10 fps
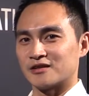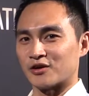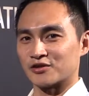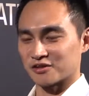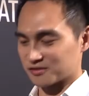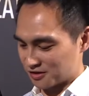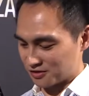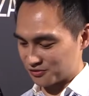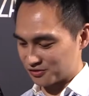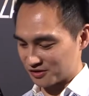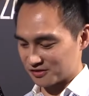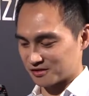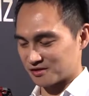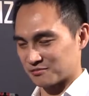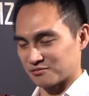audio
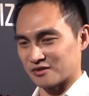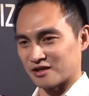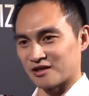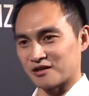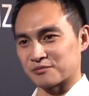solutions uh,